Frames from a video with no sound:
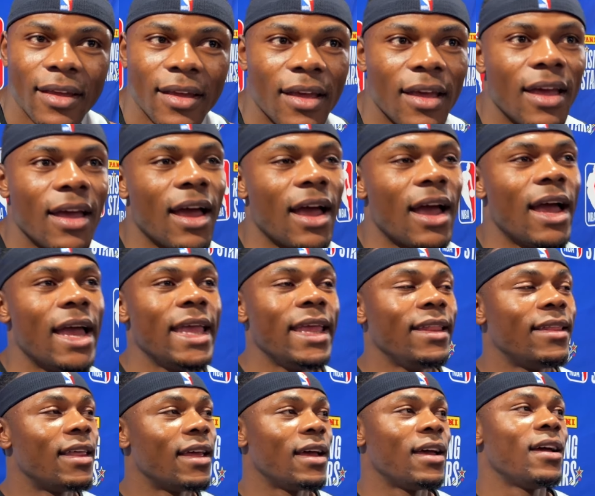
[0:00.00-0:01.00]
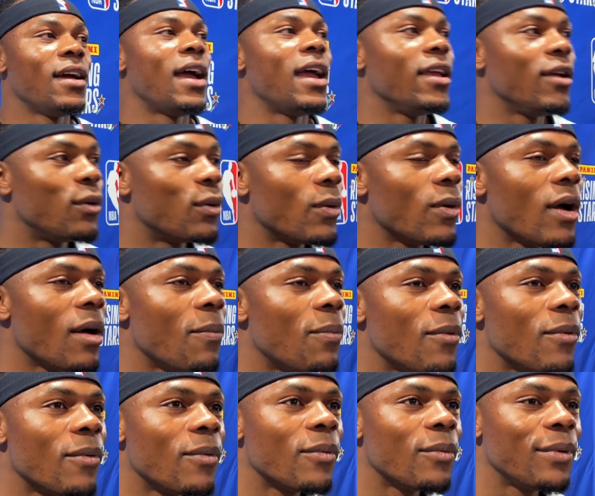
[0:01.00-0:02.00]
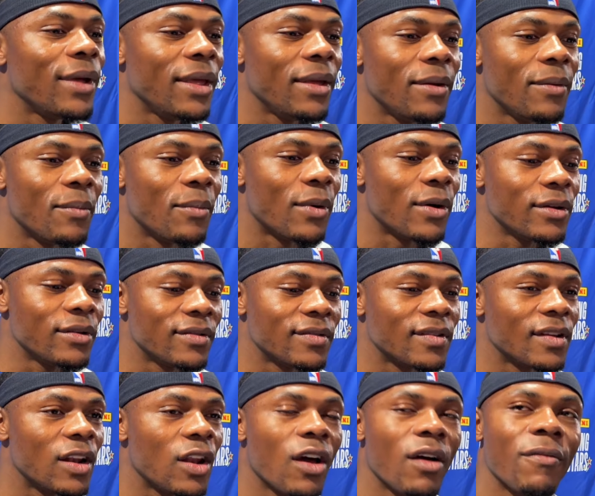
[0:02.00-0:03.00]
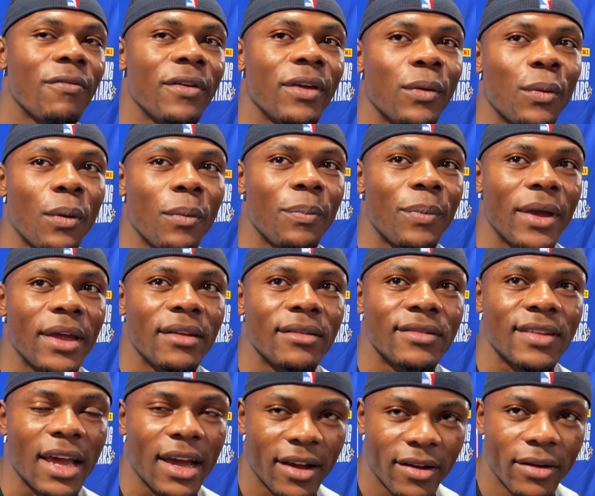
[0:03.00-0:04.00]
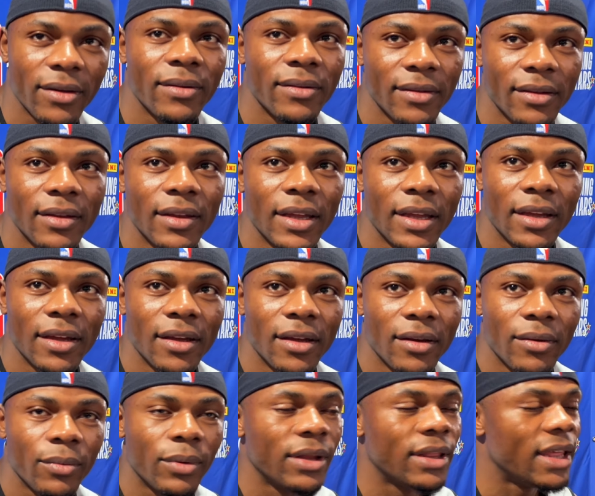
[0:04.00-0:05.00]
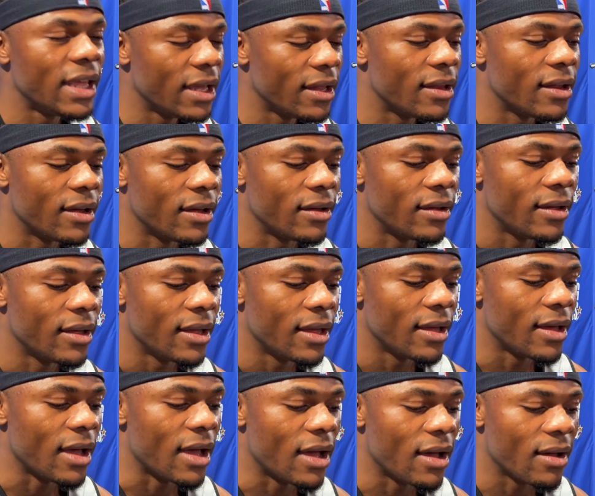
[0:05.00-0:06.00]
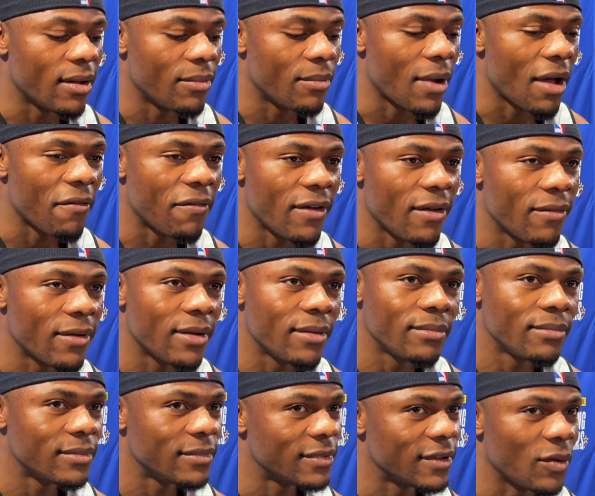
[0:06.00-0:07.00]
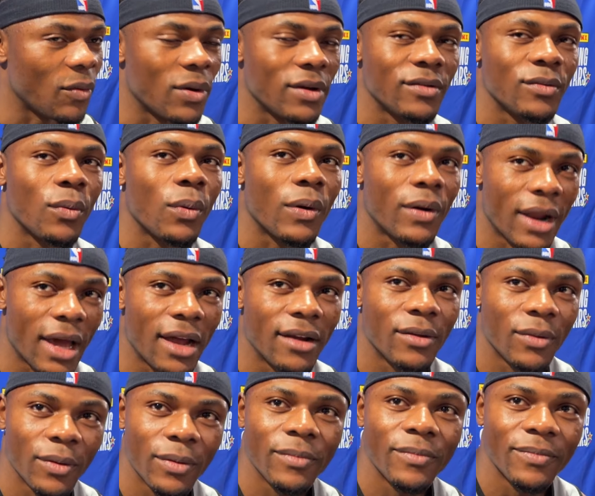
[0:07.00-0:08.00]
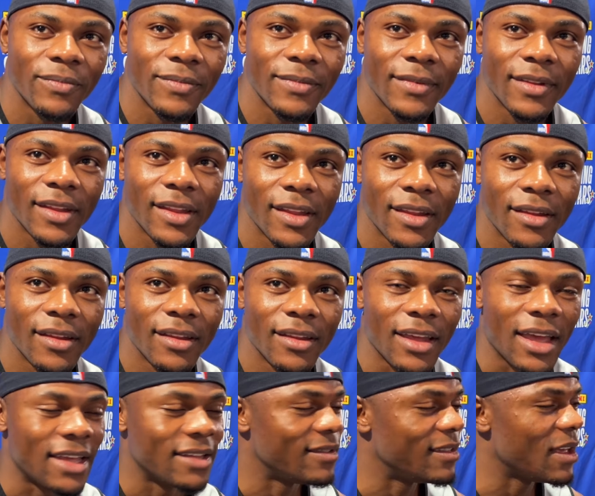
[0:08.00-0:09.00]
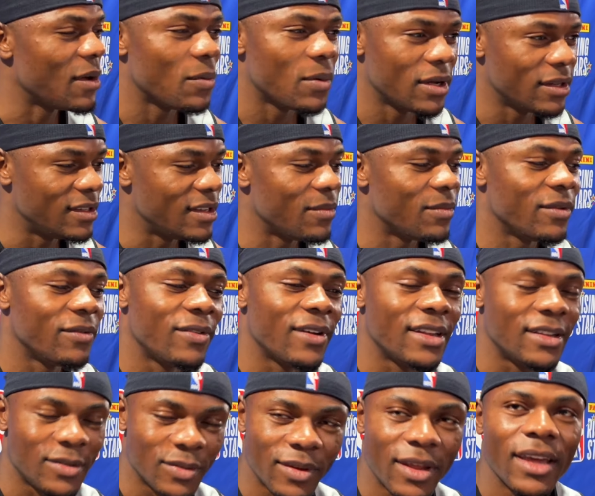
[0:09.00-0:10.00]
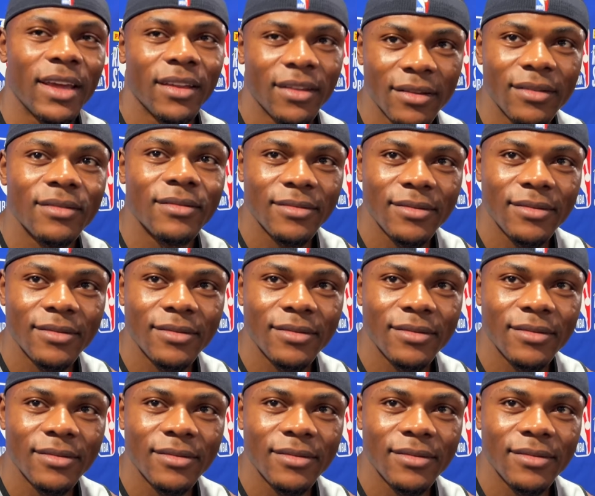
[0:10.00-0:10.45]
I grew up, we most love European soccer. We did. My favorite was Ronaldo. I still watch him even today.